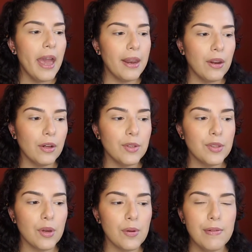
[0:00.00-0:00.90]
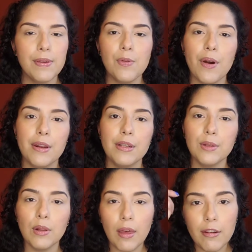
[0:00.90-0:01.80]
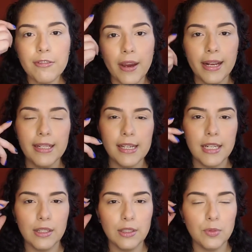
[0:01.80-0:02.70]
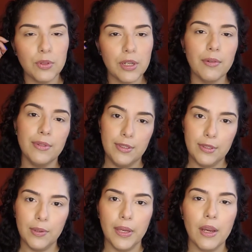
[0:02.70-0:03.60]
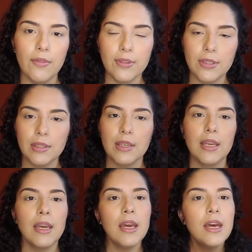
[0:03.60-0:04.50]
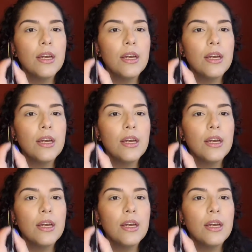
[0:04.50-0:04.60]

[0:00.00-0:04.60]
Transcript: And also, if you want to do a lot of fine details, which I was doing obviously